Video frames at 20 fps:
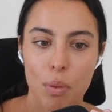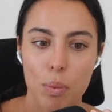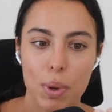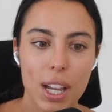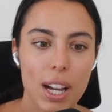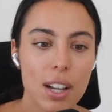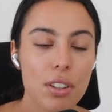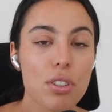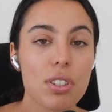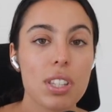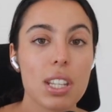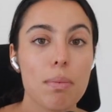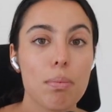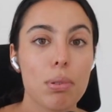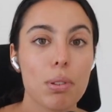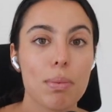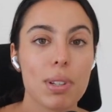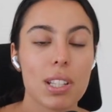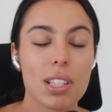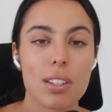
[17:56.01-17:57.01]
We can't just
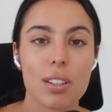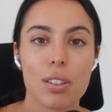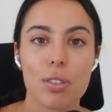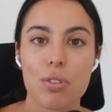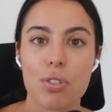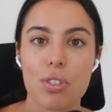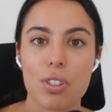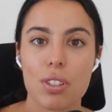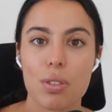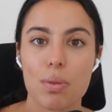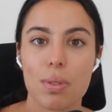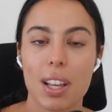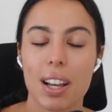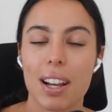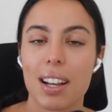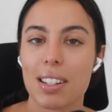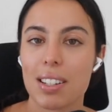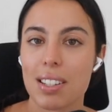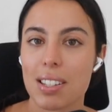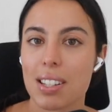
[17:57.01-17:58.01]
implement solutions without
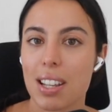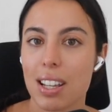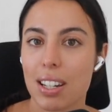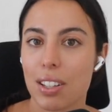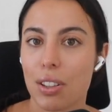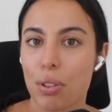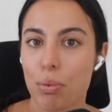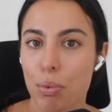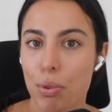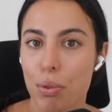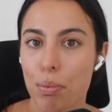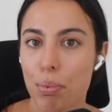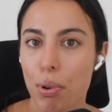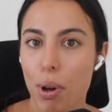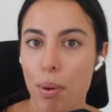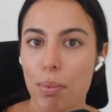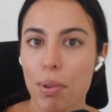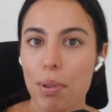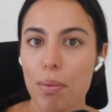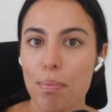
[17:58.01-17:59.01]
understanding the root
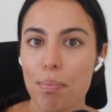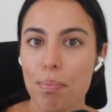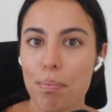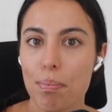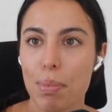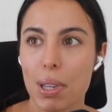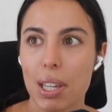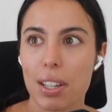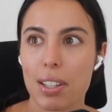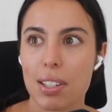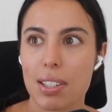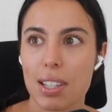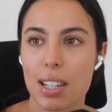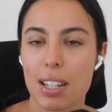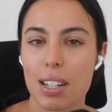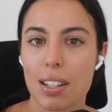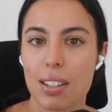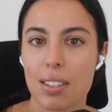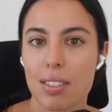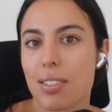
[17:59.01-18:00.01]
problem, because then
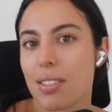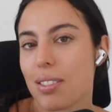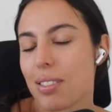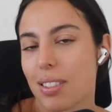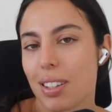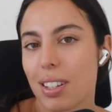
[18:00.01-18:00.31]
it's